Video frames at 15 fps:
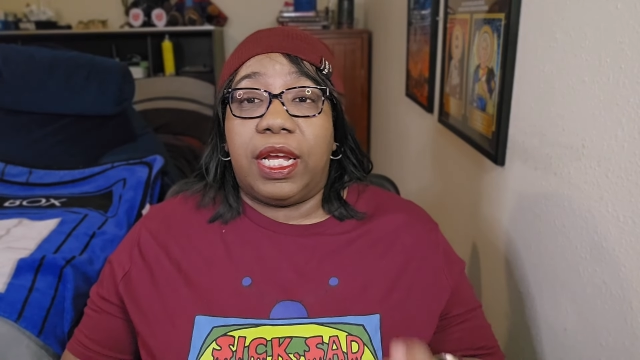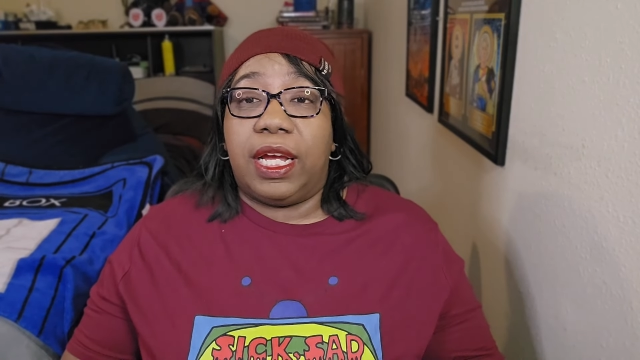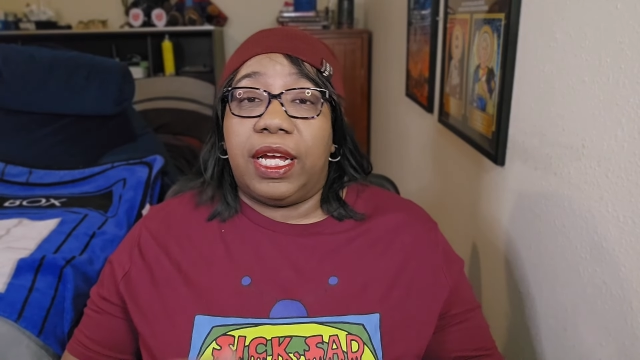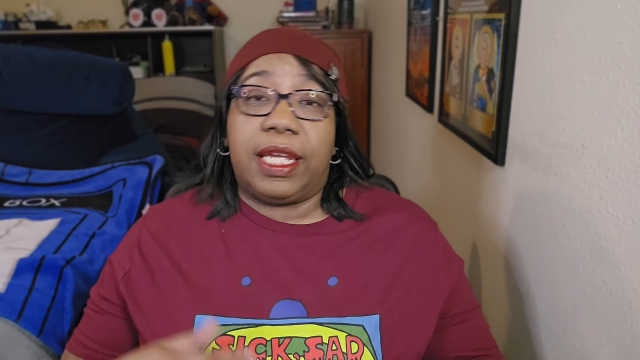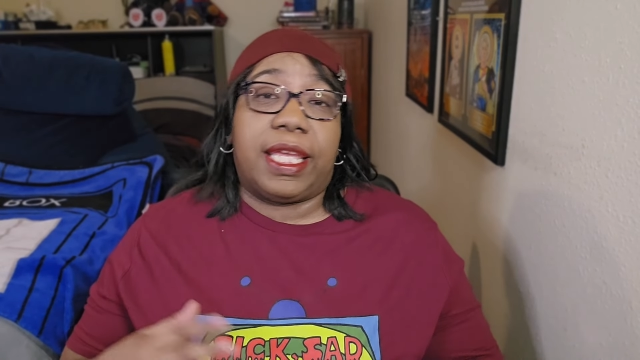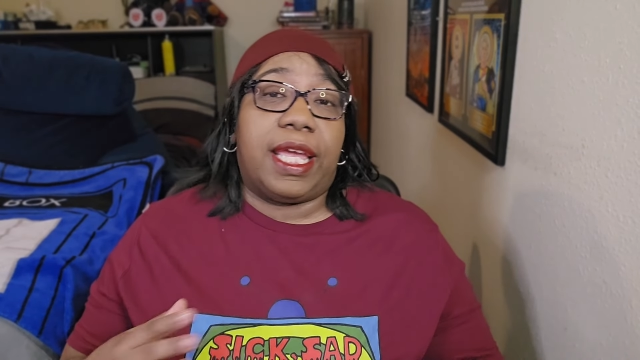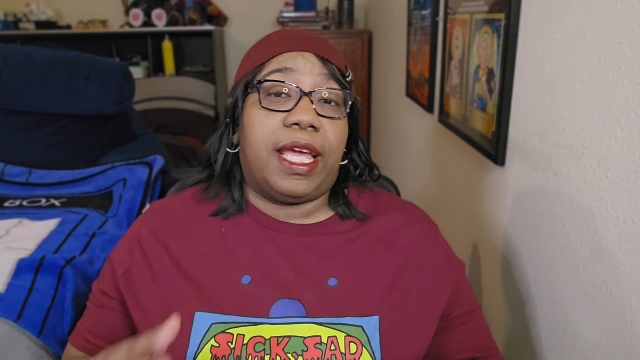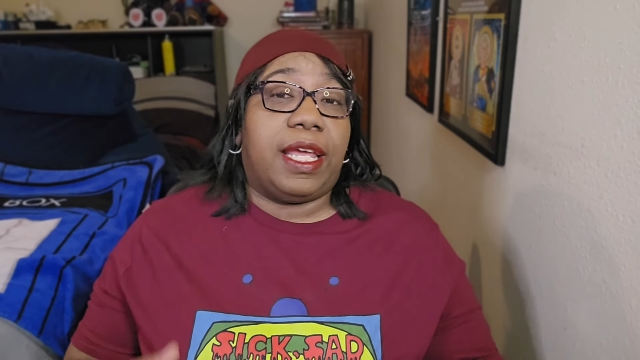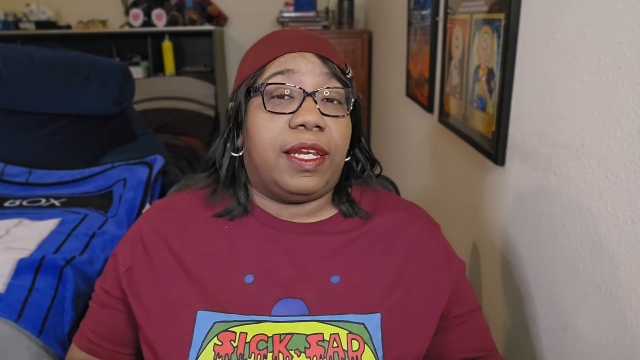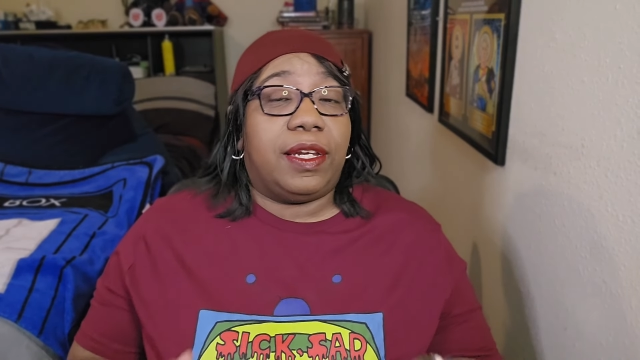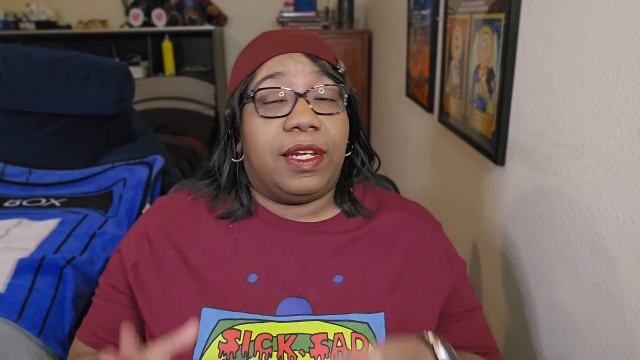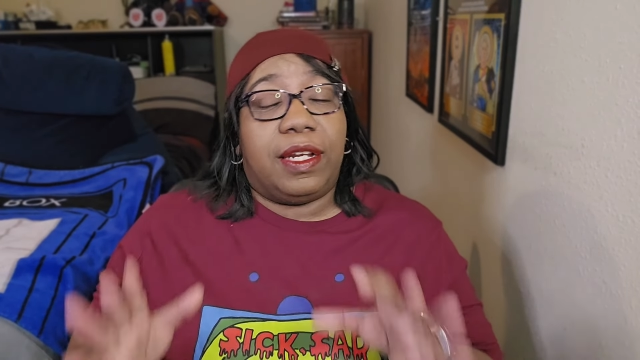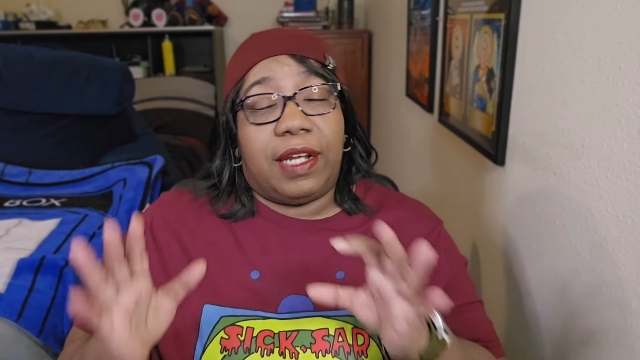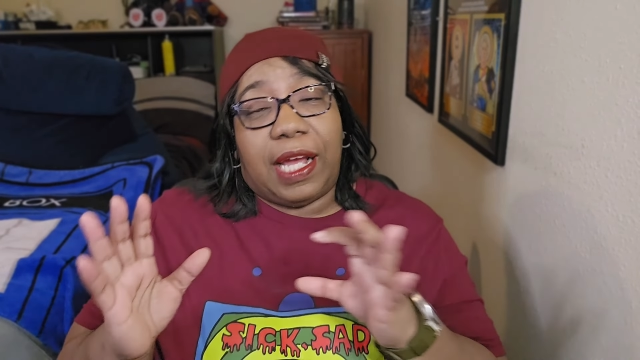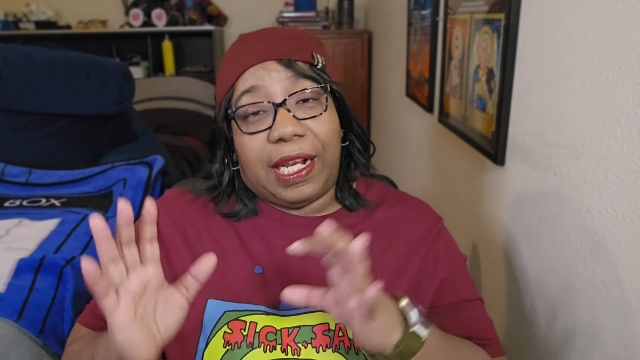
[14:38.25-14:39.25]
Again,
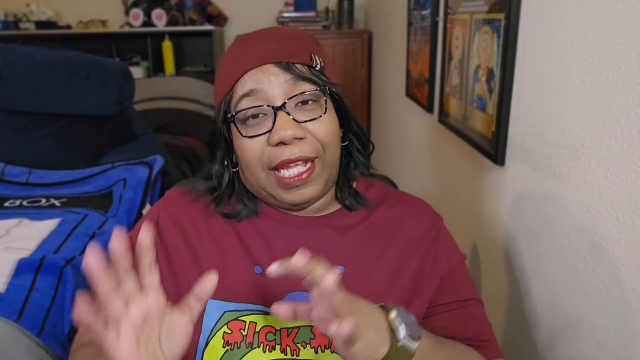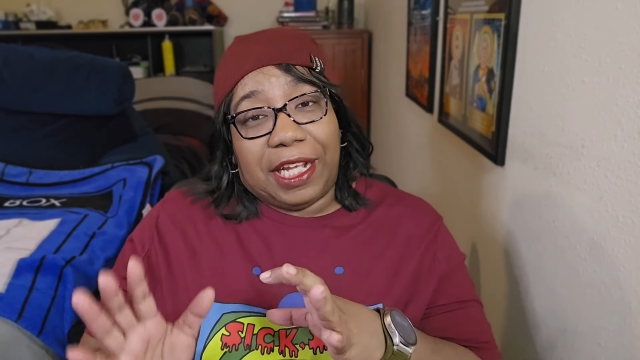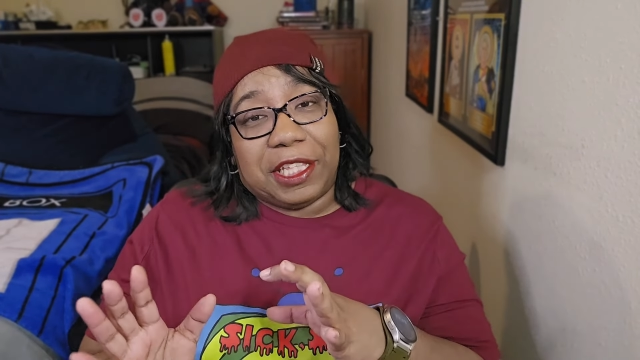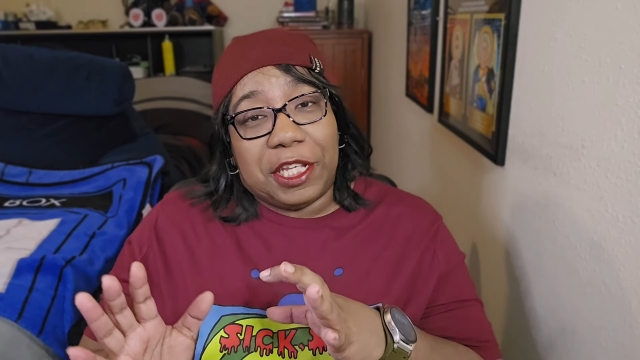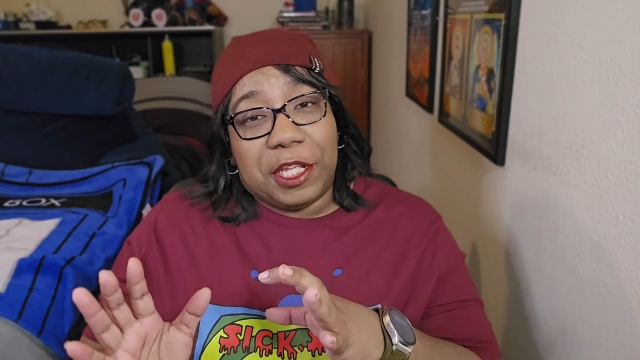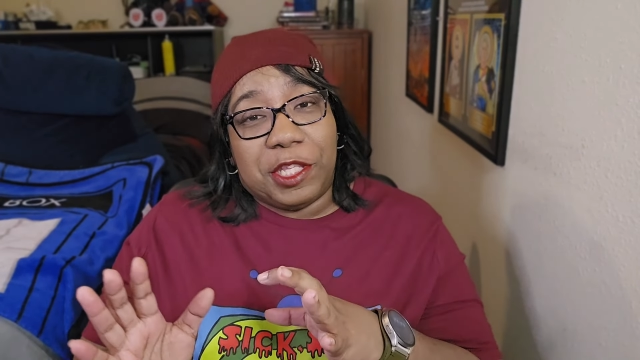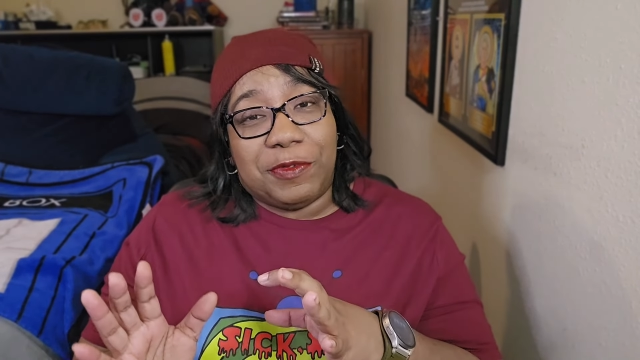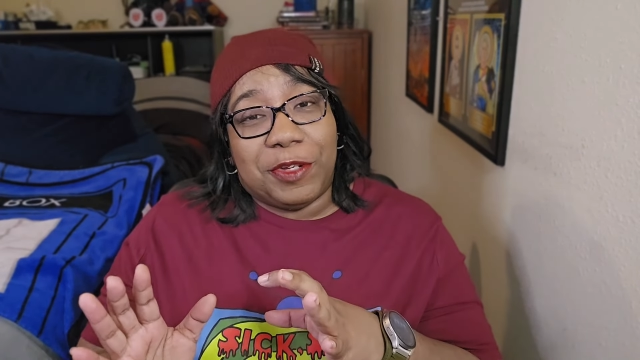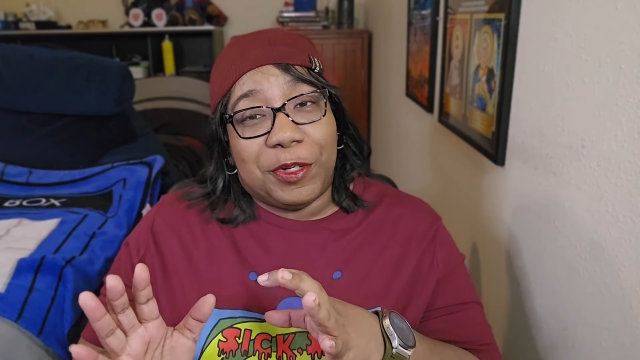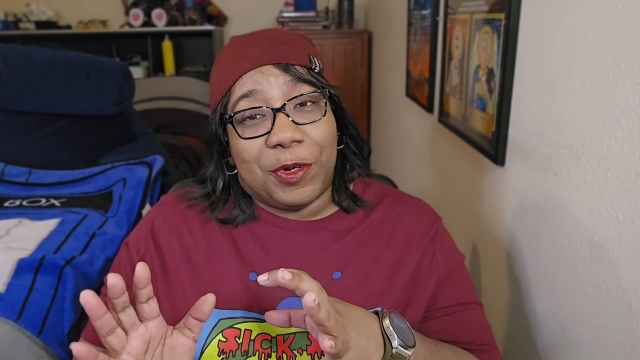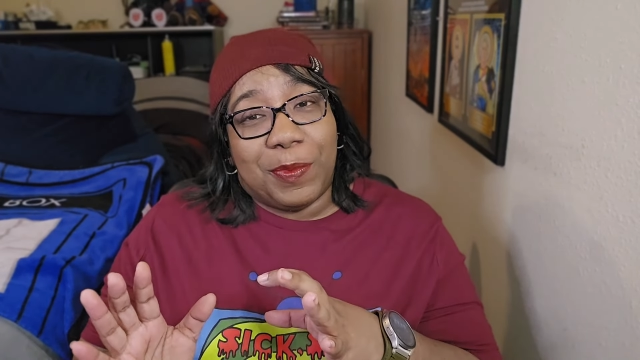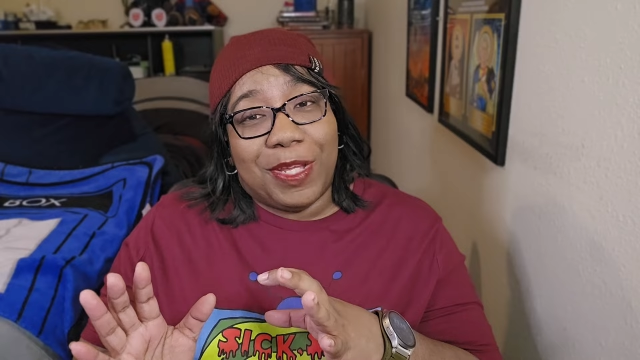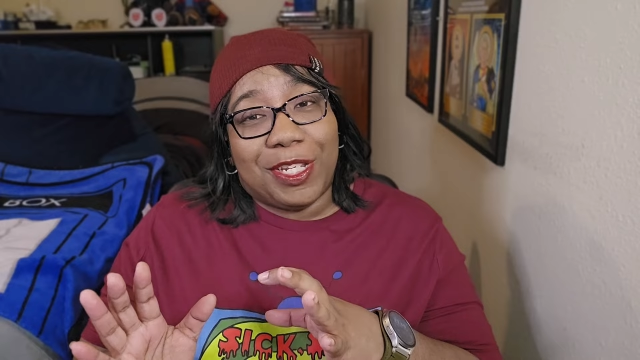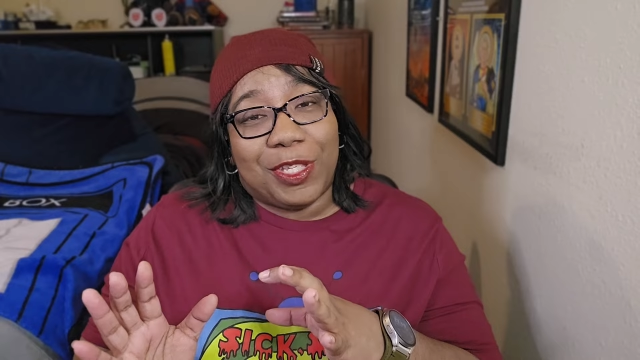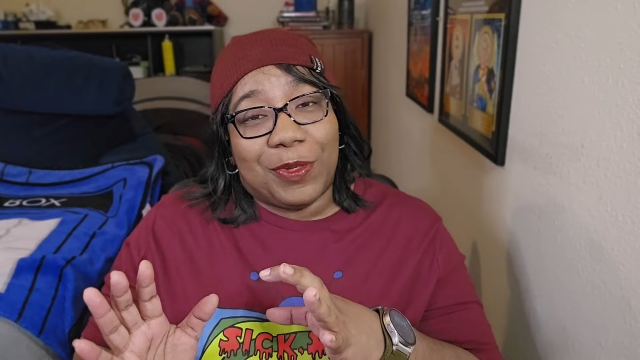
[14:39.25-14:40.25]
I like the individual
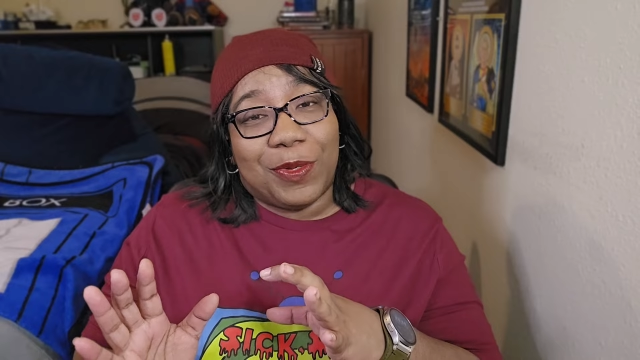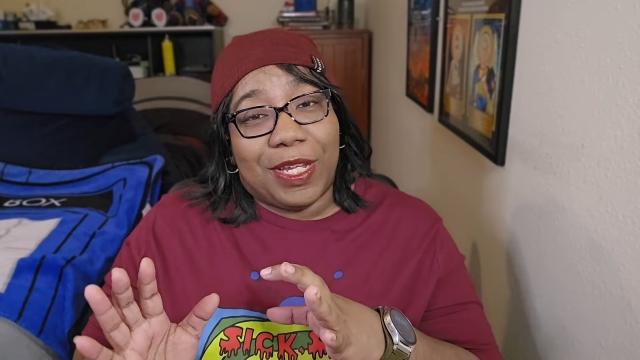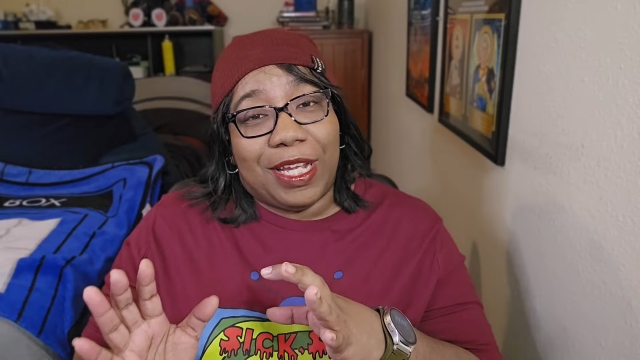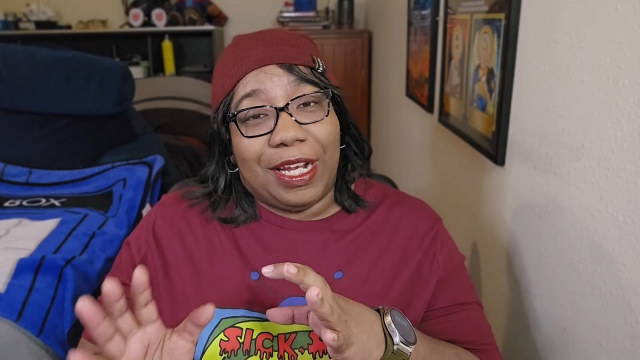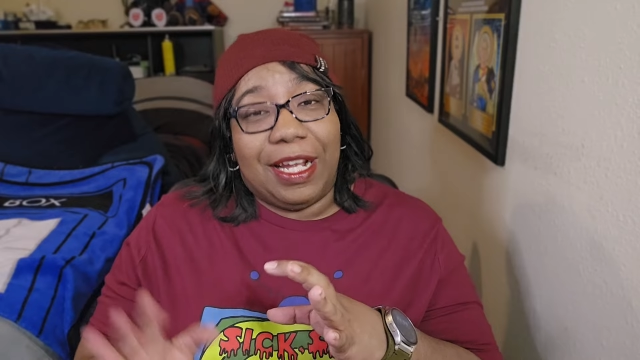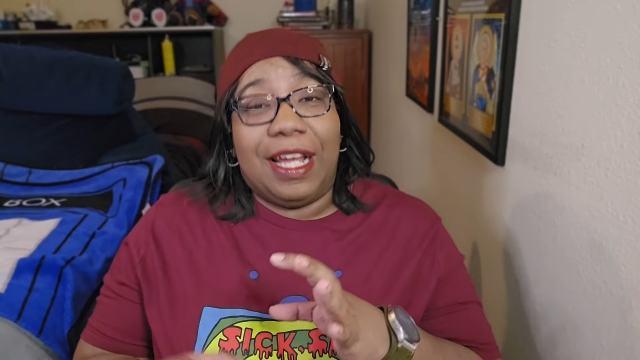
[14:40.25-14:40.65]
mystery.